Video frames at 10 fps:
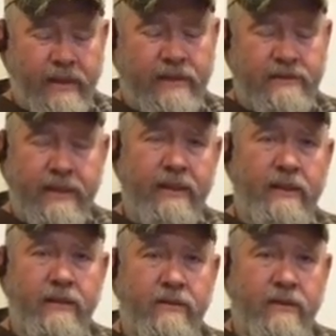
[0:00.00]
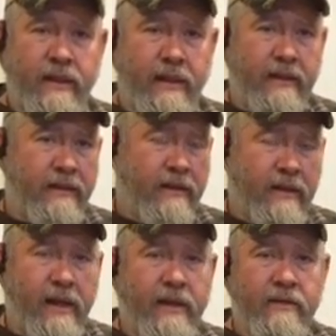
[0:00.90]
and it's illegal in a
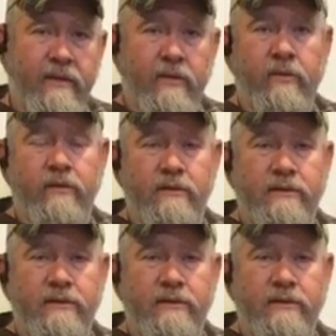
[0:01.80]
lot of the northern